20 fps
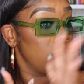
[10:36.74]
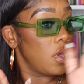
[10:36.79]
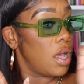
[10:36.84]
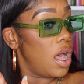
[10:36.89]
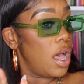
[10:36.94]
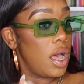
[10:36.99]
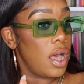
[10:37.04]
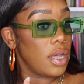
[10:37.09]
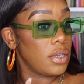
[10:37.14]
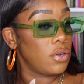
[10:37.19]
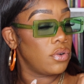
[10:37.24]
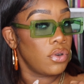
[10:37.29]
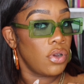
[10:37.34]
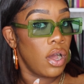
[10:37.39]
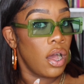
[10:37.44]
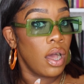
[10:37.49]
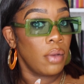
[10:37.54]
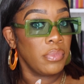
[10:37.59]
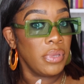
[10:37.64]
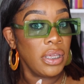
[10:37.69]
Don't
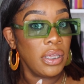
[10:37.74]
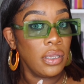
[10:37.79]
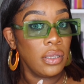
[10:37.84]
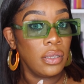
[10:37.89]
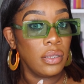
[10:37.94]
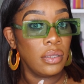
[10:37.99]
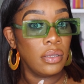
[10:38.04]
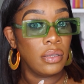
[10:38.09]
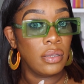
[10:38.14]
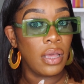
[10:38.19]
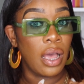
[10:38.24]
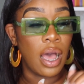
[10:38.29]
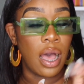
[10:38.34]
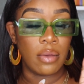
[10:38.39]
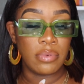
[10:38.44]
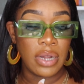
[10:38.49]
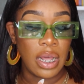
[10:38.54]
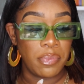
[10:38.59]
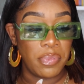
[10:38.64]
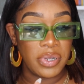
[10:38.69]
call me.
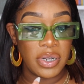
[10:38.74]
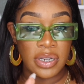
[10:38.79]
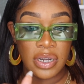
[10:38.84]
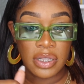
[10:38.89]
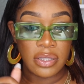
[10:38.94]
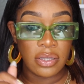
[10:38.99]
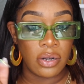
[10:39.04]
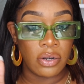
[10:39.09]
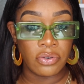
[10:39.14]
I'm not putting nothing